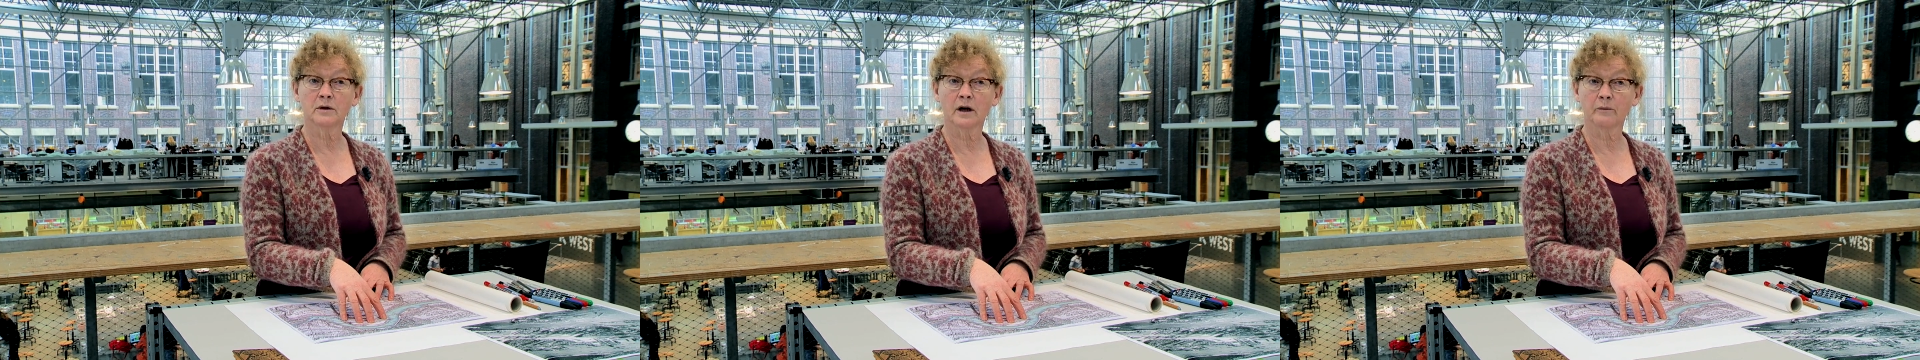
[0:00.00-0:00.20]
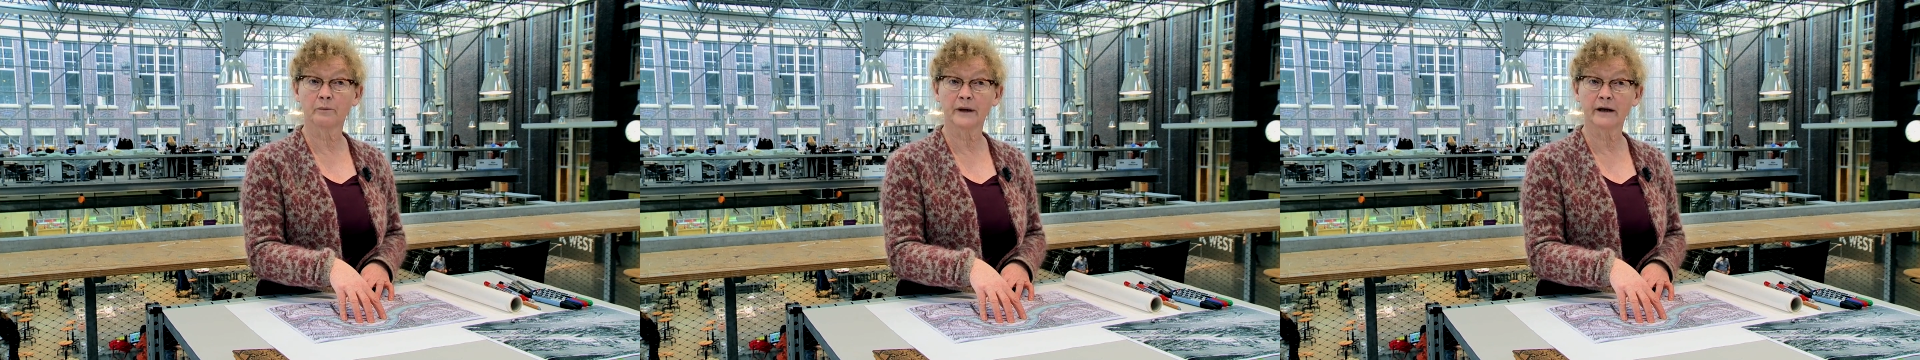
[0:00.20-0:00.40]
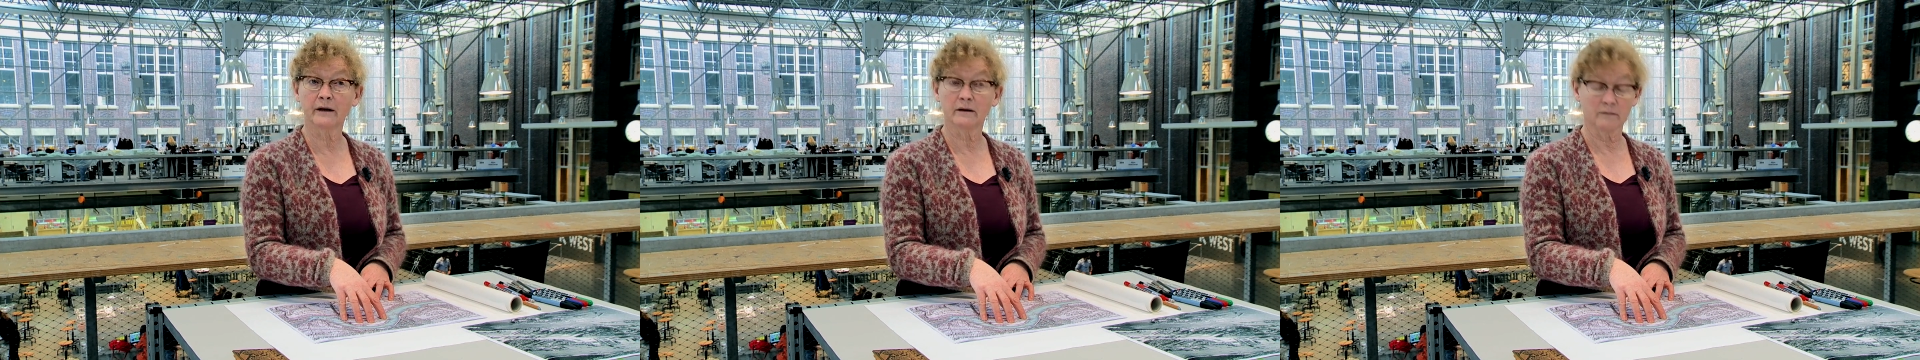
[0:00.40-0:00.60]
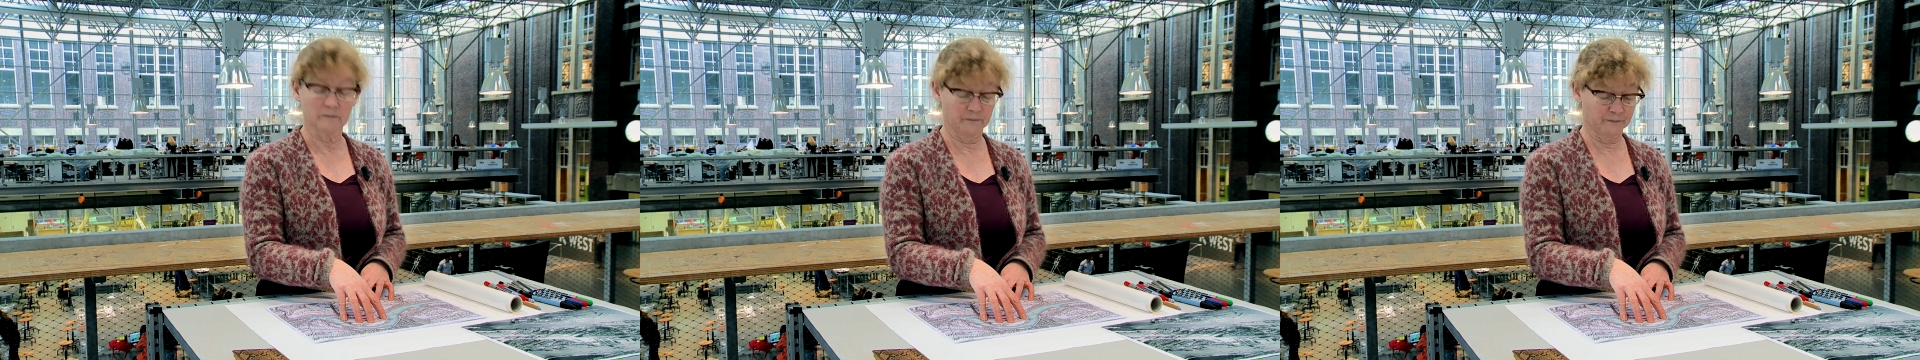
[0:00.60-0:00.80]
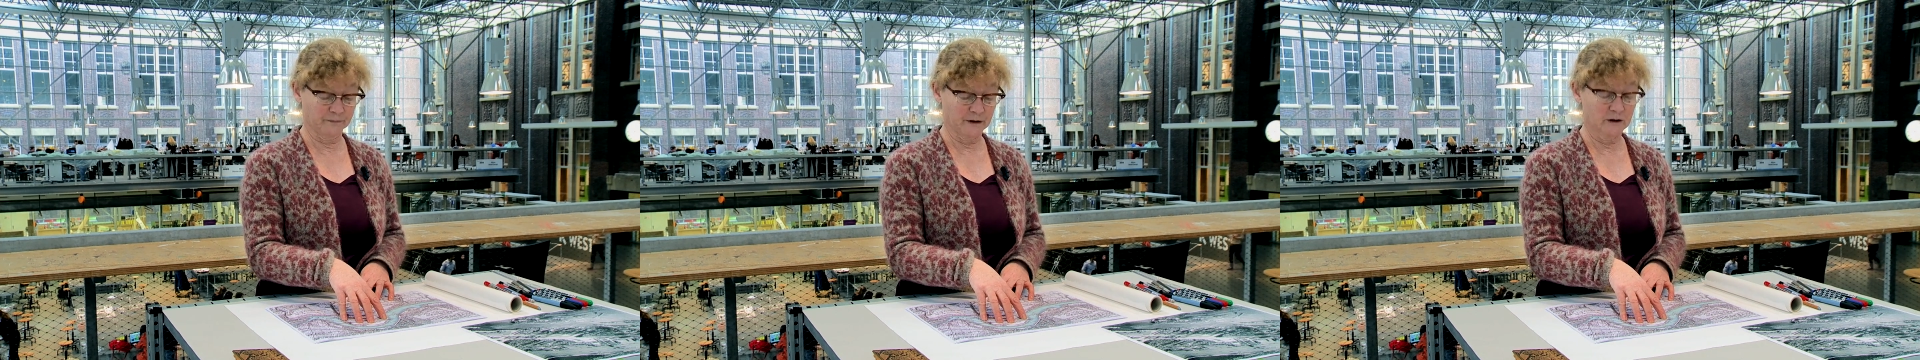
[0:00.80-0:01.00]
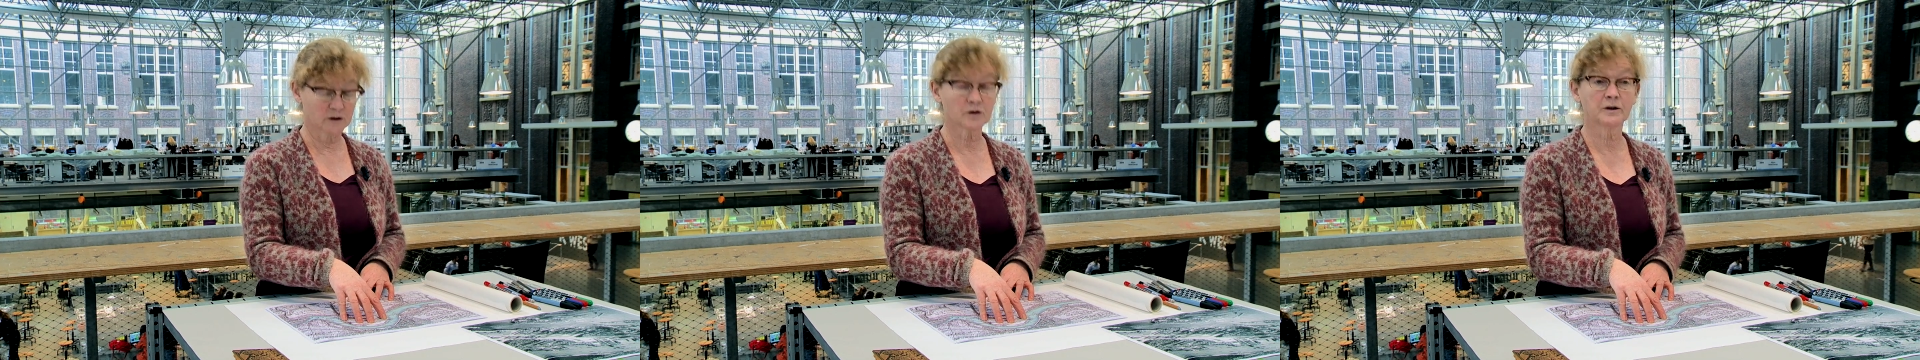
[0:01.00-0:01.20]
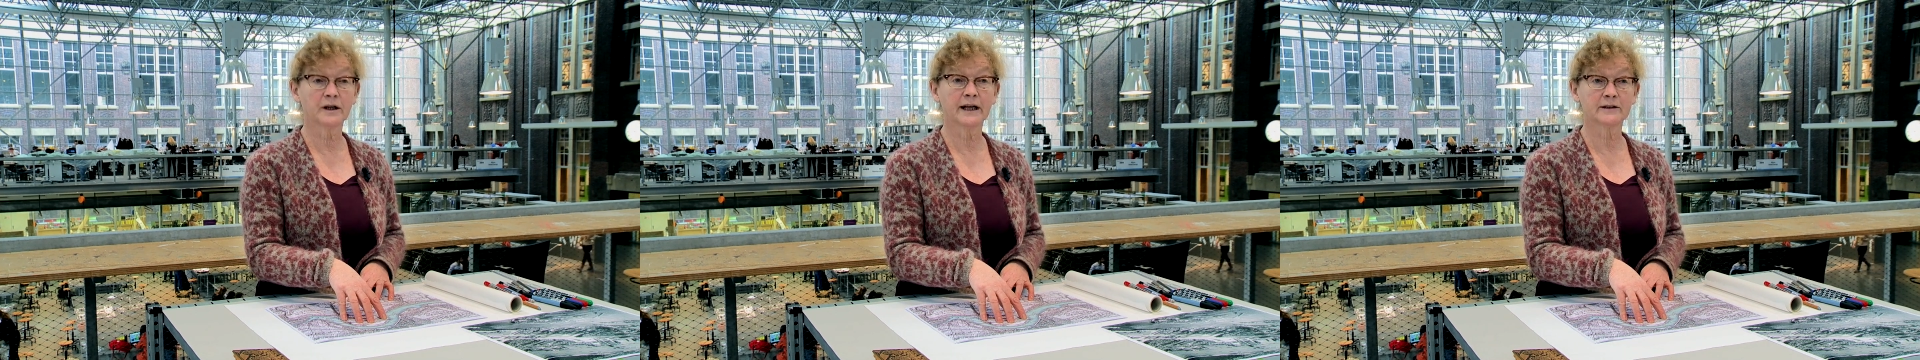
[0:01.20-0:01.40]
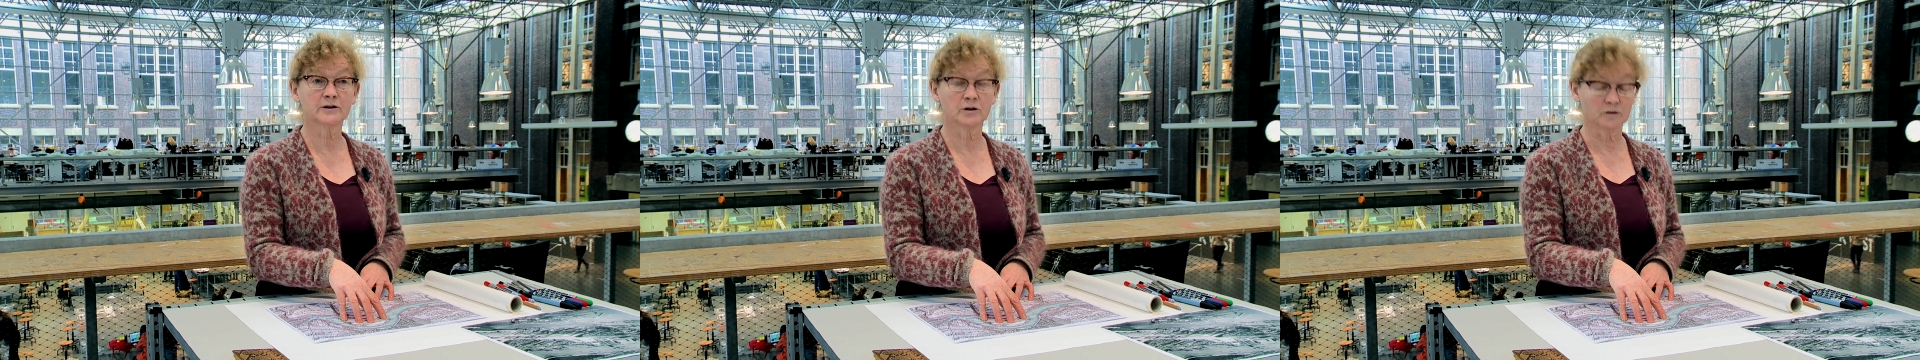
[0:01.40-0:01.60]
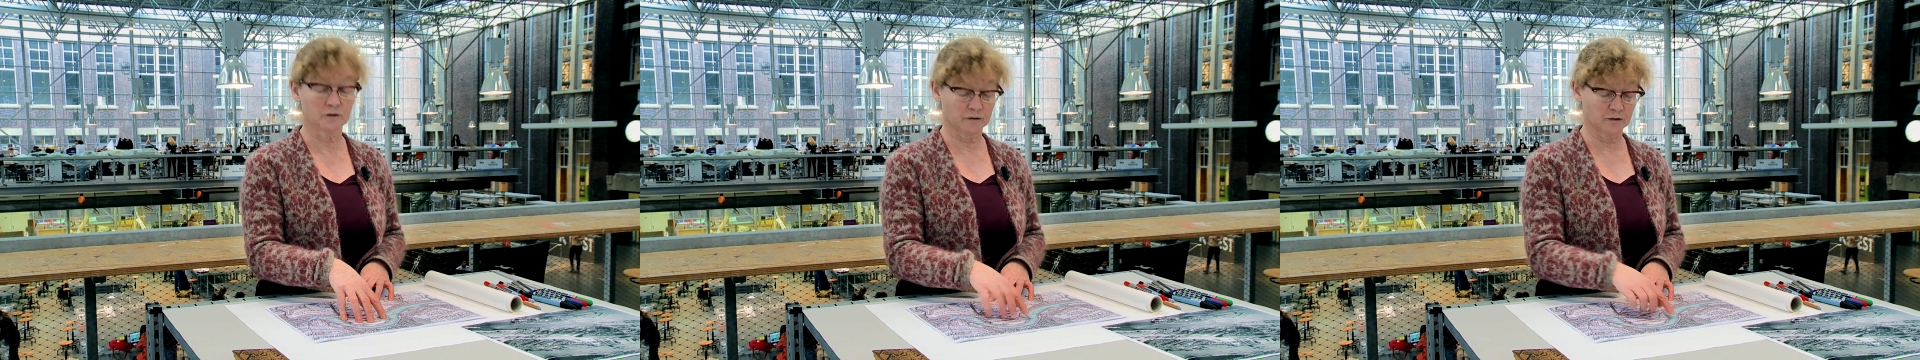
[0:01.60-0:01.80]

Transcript: got bigger, so they had to look